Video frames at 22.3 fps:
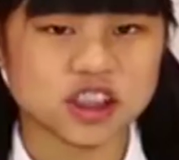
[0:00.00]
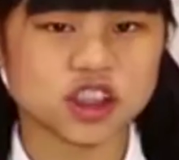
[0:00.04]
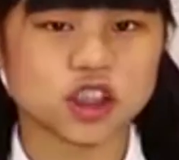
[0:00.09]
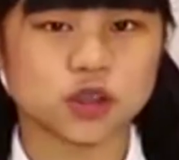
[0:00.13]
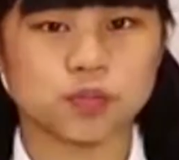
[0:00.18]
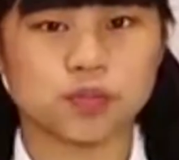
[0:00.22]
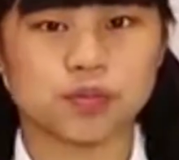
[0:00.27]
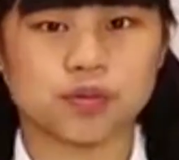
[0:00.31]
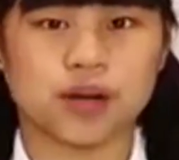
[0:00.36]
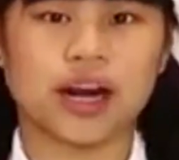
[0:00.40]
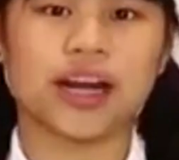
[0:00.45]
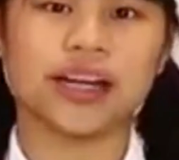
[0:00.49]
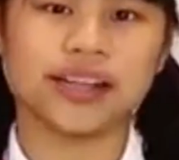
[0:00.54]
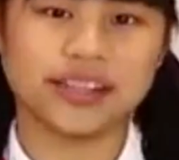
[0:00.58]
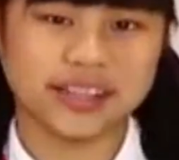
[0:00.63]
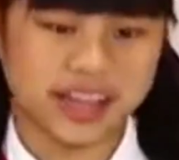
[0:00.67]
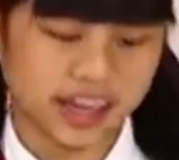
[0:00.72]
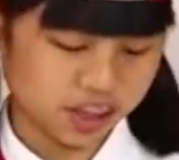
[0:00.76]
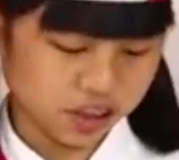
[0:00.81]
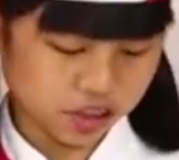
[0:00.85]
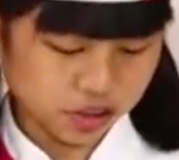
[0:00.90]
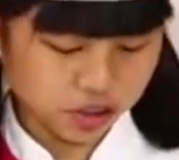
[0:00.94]
such a bright
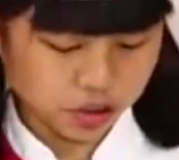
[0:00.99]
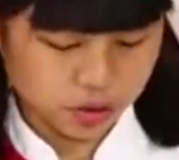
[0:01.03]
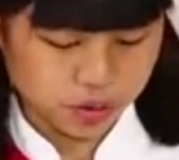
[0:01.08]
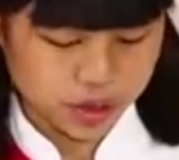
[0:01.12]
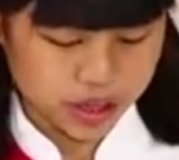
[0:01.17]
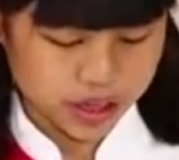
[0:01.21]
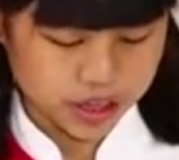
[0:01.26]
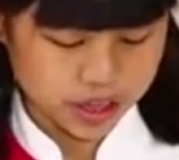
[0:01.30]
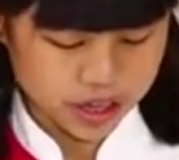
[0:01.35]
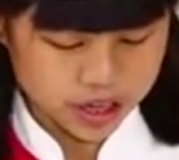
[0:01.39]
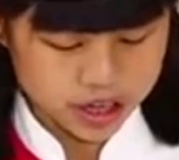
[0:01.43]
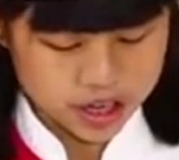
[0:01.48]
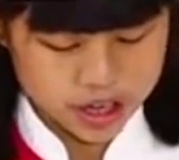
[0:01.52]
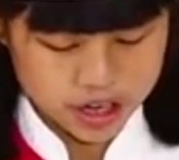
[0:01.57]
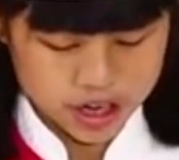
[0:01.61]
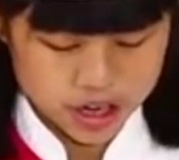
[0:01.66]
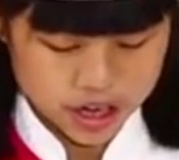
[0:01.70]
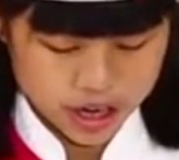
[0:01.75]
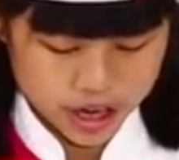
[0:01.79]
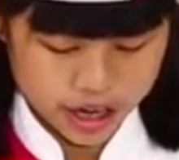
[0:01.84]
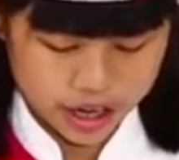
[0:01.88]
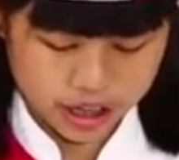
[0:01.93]
taste to it
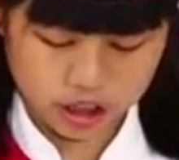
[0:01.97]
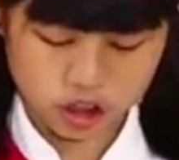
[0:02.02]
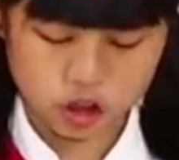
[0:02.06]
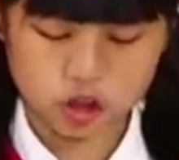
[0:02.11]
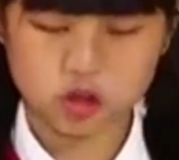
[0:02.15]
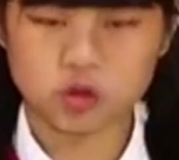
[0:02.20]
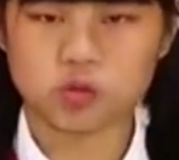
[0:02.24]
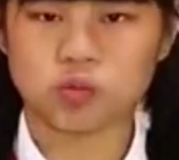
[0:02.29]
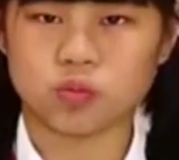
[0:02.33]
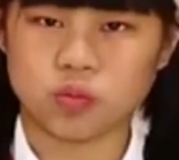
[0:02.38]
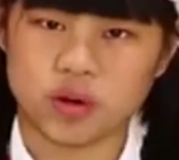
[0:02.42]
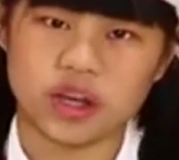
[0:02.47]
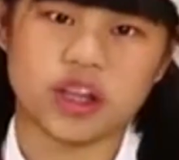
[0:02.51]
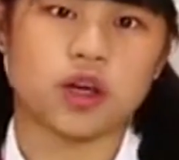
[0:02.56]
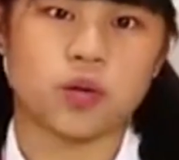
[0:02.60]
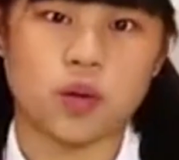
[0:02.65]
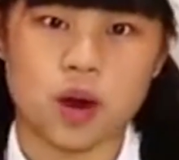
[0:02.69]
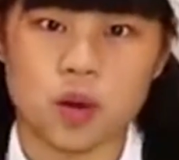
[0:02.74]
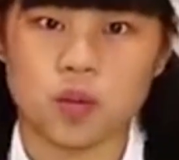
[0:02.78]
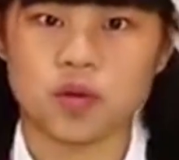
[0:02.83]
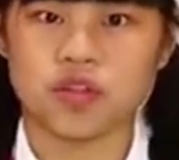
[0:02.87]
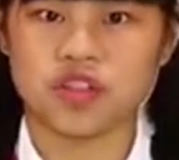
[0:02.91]
and it goes
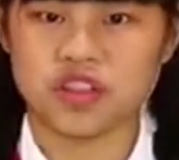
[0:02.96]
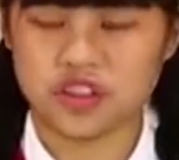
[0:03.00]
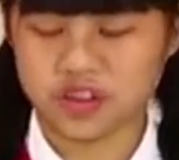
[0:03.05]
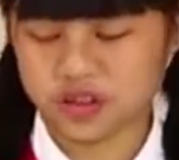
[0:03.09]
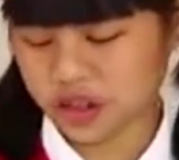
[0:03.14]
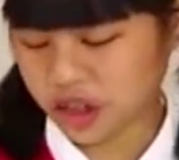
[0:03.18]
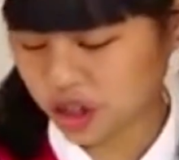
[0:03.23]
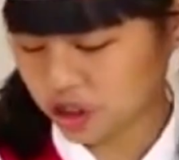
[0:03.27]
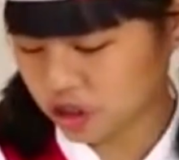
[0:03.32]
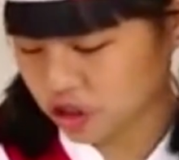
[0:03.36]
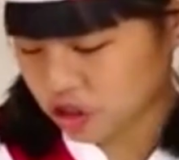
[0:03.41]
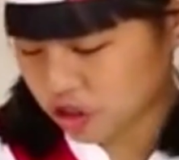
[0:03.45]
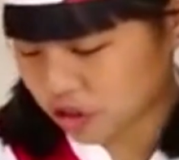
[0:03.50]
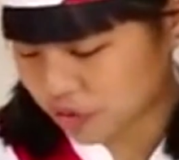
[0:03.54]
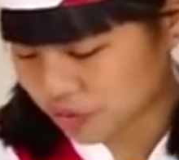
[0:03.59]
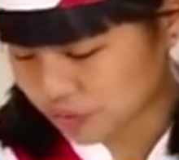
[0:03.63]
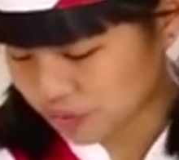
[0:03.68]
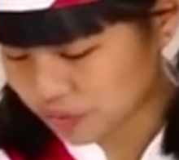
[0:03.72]
really well with this dish.